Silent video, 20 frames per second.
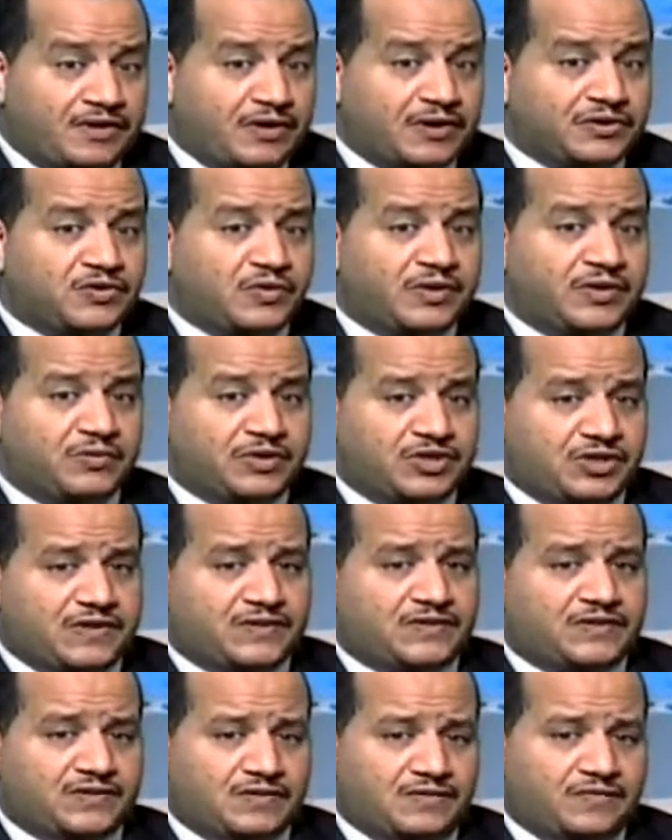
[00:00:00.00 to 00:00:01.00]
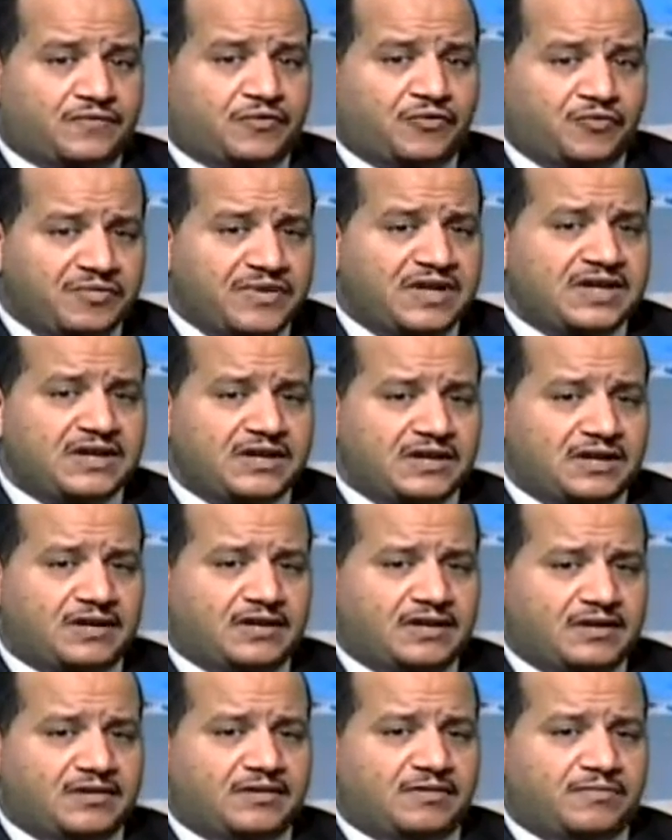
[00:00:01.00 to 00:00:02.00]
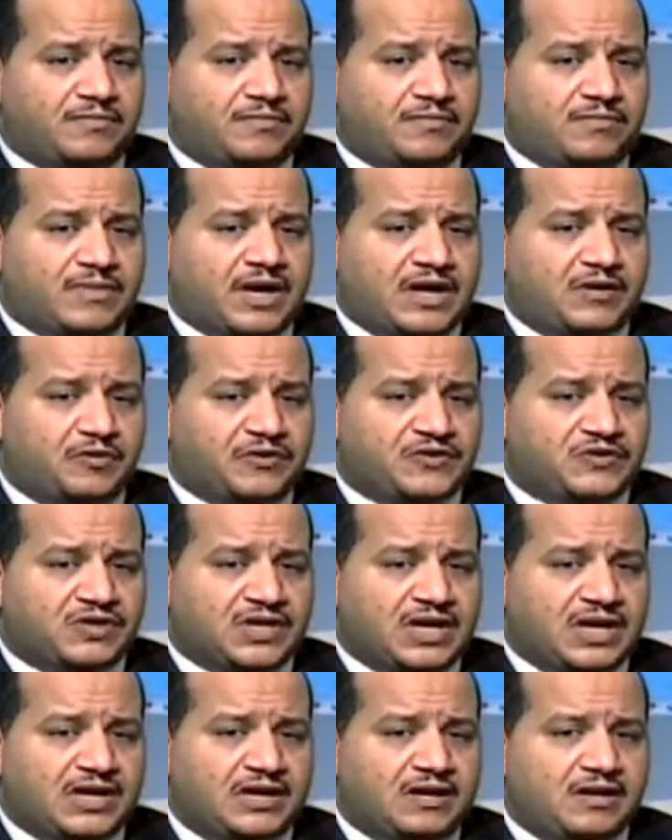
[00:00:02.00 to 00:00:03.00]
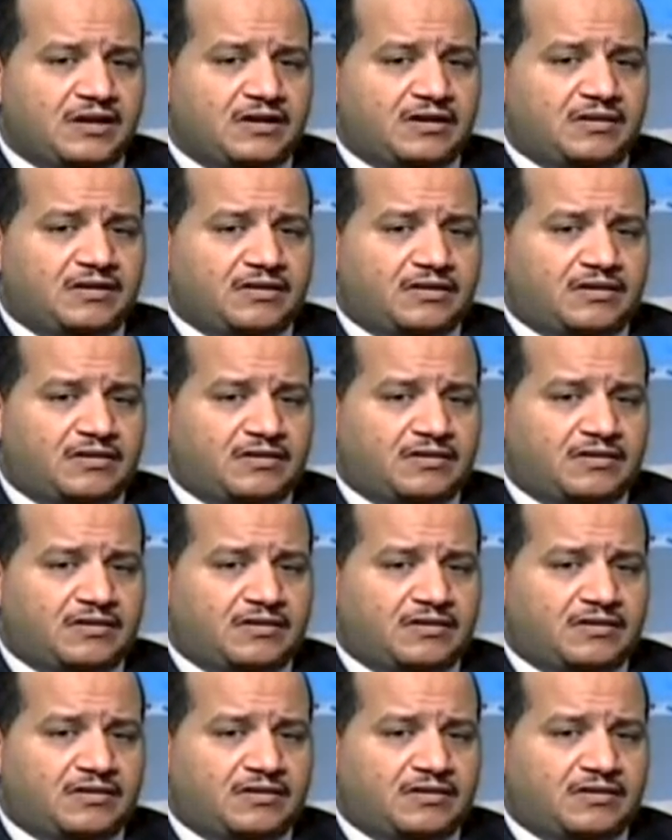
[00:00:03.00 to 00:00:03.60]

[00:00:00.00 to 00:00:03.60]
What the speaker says: The third one, which is for me, I would say